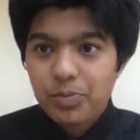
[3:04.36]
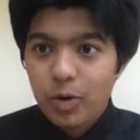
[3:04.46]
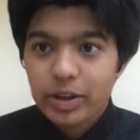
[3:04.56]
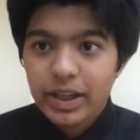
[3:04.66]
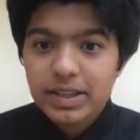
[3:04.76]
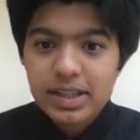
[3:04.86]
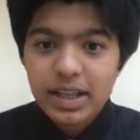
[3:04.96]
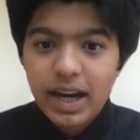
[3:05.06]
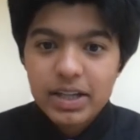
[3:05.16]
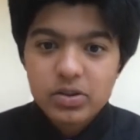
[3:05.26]
more kids in
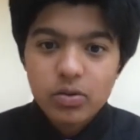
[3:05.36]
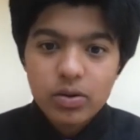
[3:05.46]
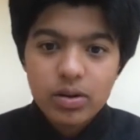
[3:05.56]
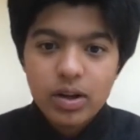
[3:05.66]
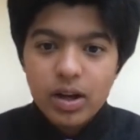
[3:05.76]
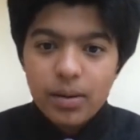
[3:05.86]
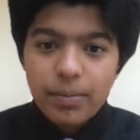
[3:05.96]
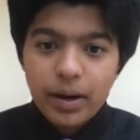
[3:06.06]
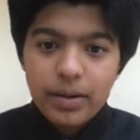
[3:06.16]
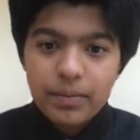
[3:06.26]
the high school.
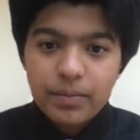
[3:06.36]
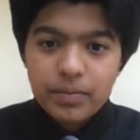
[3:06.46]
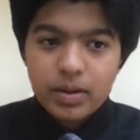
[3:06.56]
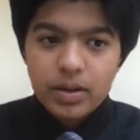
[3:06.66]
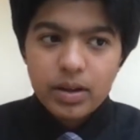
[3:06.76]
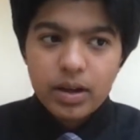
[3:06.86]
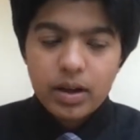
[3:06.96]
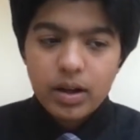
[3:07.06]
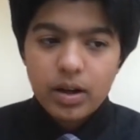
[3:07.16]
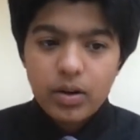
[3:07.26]
But
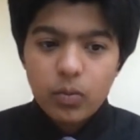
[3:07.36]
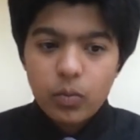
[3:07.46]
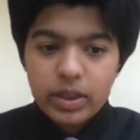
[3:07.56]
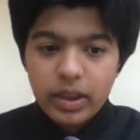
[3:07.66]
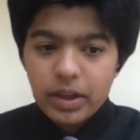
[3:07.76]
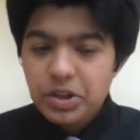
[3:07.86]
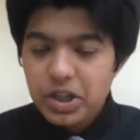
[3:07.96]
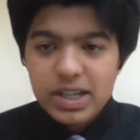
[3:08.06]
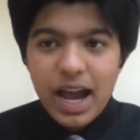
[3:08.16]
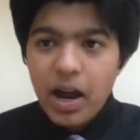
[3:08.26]
with
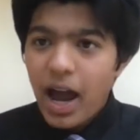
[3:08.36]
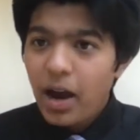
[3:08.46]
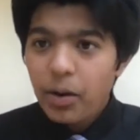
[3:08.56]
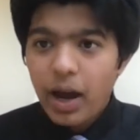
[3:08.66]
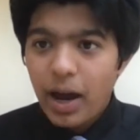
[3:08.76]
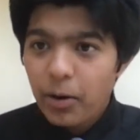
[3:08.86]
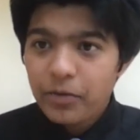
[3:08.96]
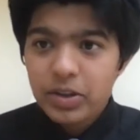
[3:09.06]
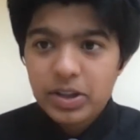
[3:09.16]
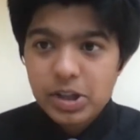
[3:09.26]
lunches, how
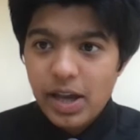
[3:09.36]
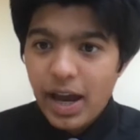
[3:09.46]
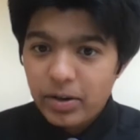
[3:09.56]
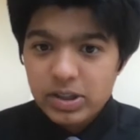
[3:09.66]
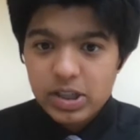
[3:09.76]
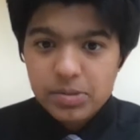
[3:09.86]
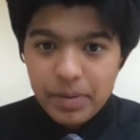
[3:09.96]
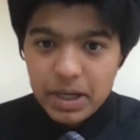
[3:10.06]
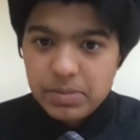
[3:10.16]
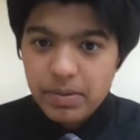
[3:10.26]
has the
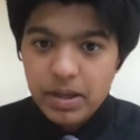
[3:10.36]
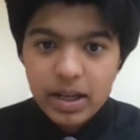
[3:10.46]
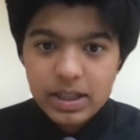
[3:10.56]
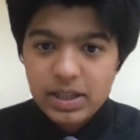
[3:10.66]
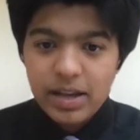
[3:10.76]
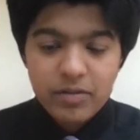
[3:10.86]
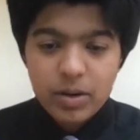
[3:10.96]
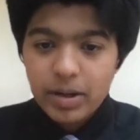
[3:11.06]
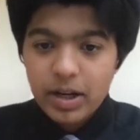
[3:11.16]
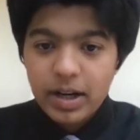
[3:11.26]
space been? Have
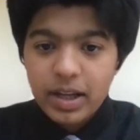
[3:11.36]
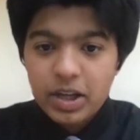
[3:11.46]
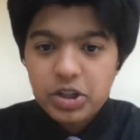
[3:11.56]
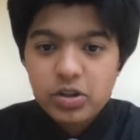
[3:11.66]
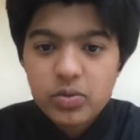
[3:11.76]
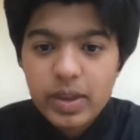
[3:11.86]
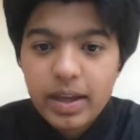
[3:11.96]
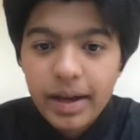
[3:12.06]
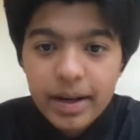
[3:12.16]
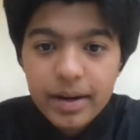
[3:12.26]
there been any issues with that?